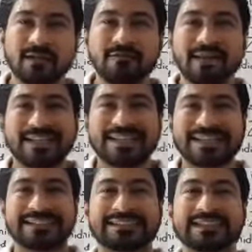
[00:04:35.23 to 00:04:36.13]
will
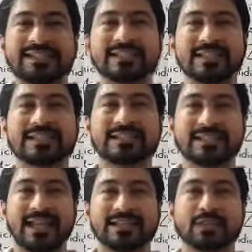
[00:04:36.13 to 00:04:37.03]
increase in
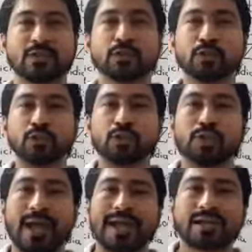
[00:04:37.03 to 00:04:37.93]
size due to the
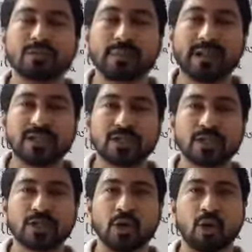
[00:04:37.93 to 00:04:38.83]

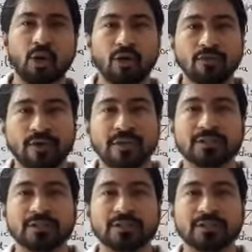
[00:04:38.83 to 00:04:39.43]
accumulation of